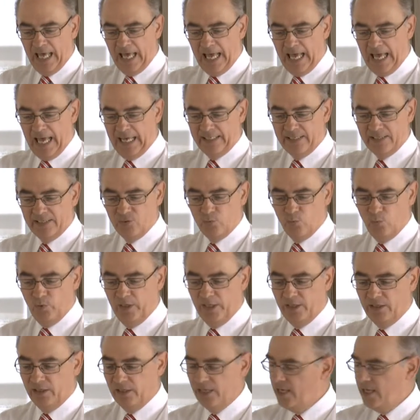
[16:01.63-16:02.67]
and his
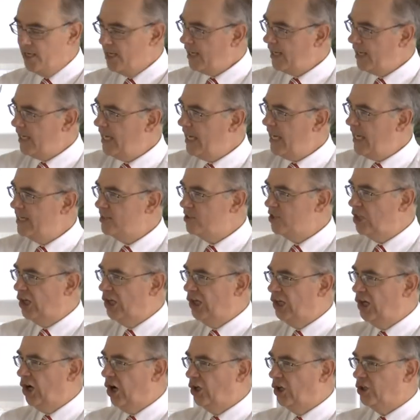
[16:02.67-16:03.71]
will. He is the
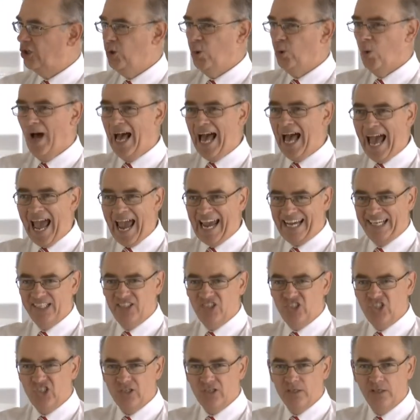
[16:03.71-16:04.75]
God who
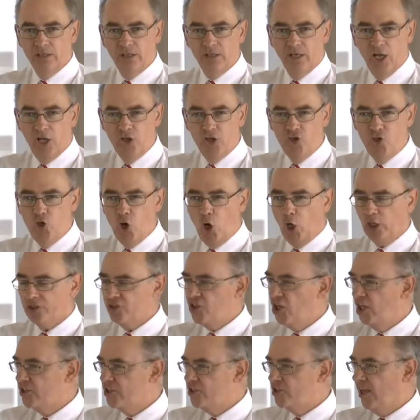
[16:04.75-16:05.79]
acts, not
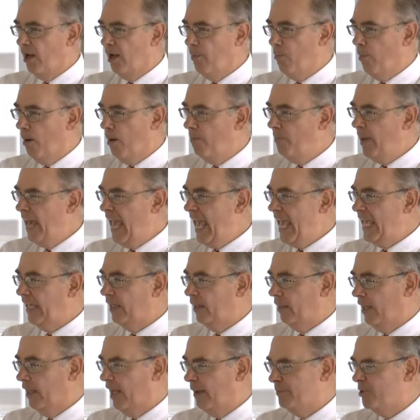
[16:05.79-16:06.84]
some
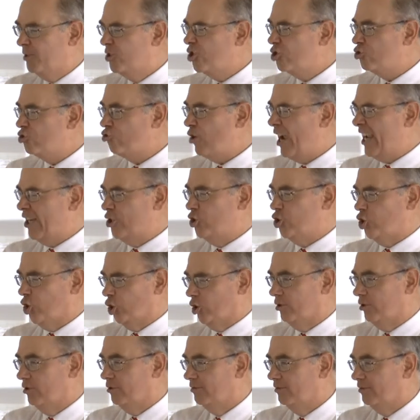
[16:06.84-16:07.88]
pale abstraction.
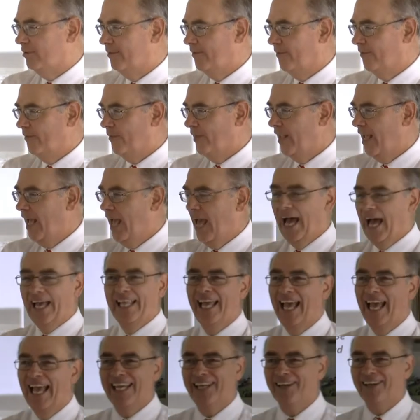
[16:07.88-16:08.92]

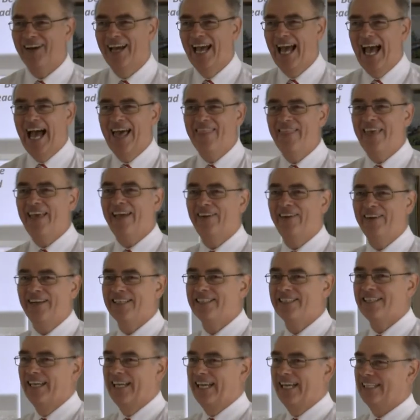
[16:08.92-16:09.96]
You know, and there in
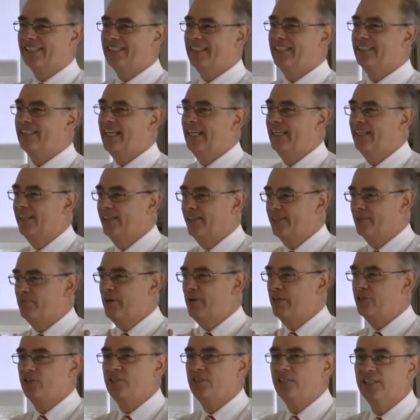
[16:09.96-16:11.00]
his Anglican
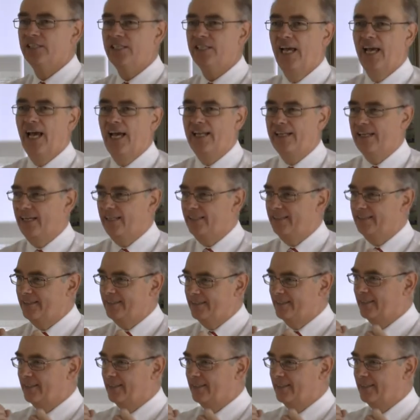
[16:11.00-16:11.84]
measuredness and